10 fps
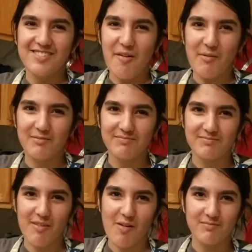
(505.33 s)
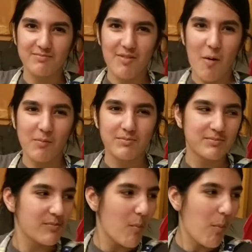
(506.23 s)
All right. Oh yeah, Alexa,
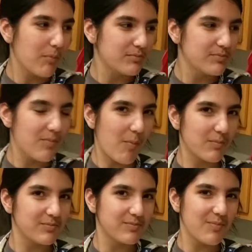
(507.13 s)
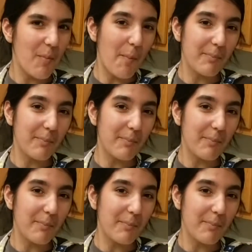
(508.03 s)
what time is it?